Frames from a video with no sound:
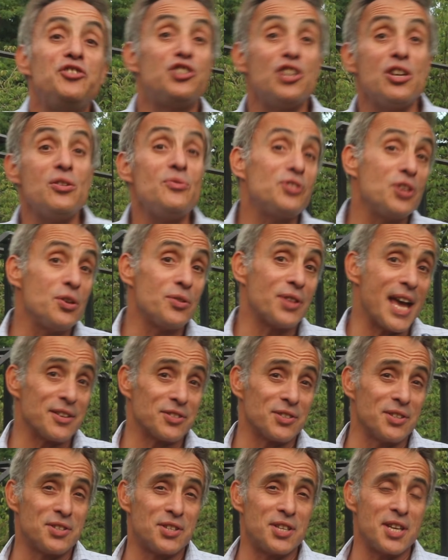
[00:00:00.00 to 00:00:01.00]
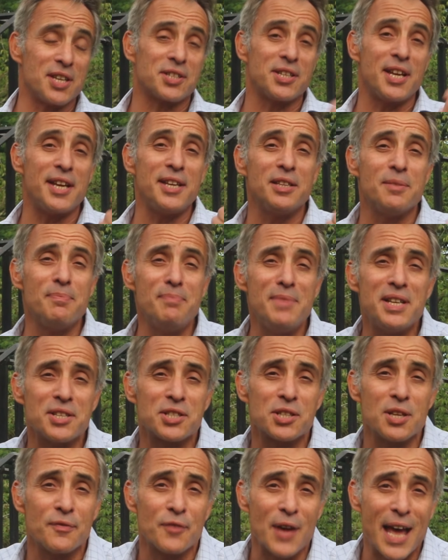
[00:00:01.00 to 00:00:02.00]
June 2016, the
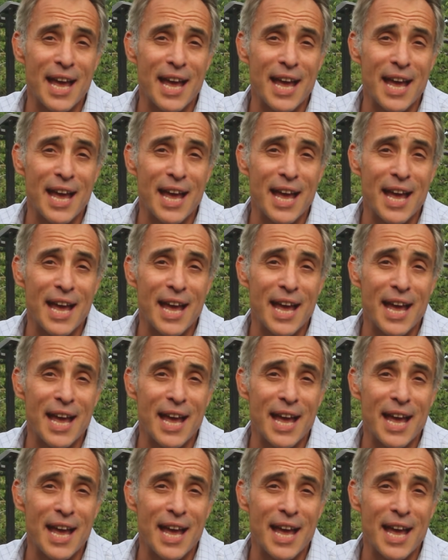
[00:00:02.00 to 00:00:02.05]
Minister for